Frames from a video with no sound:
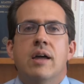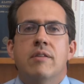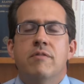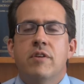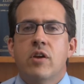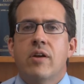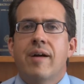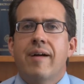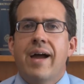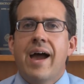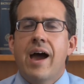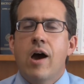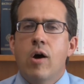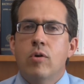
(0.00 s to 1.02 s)
and figuring out
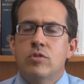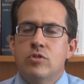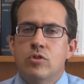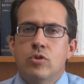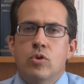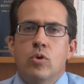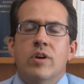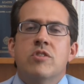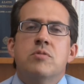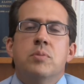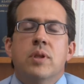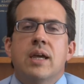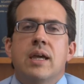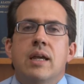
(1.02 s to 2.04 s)
how to
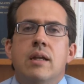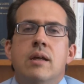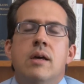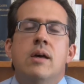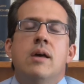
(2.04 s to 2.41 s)
explain